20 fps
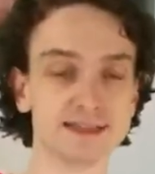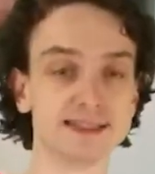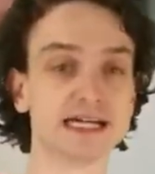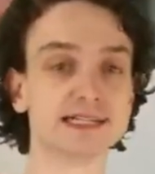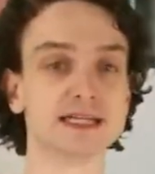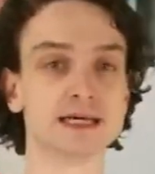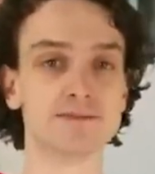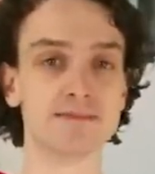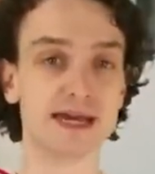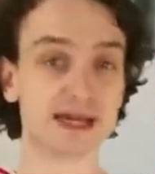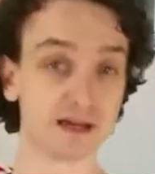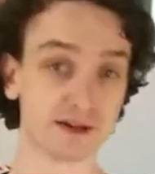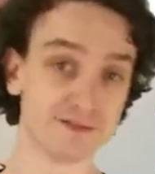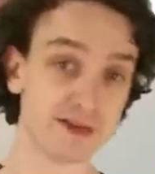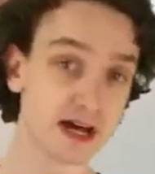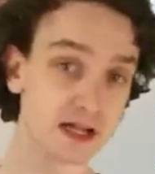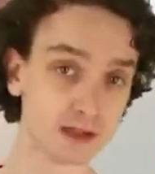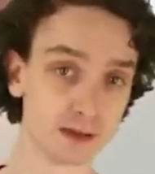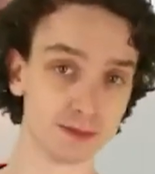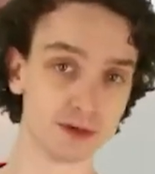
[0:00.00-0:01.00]
that they make
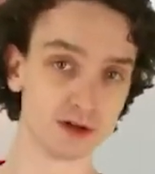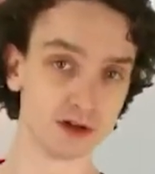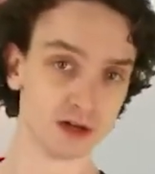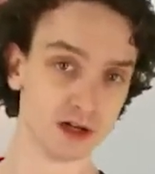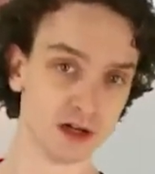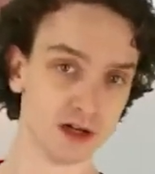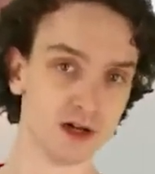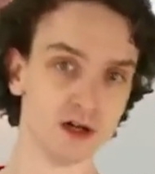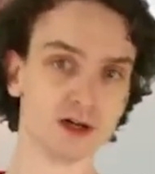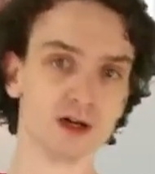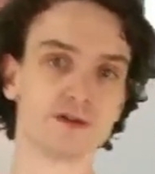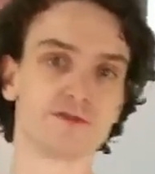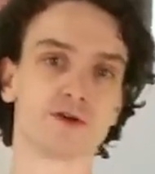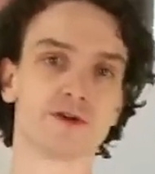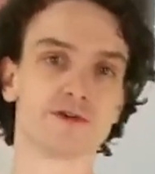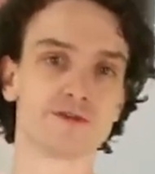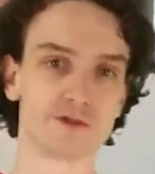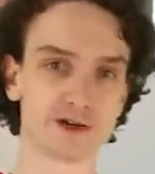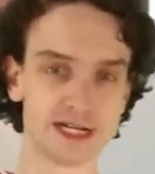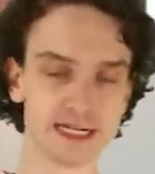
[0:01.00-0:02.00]
available for
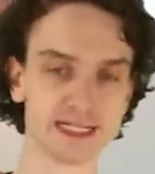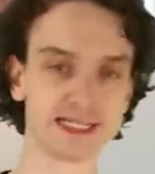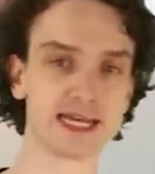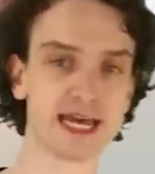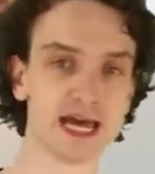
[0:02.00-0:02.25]
free to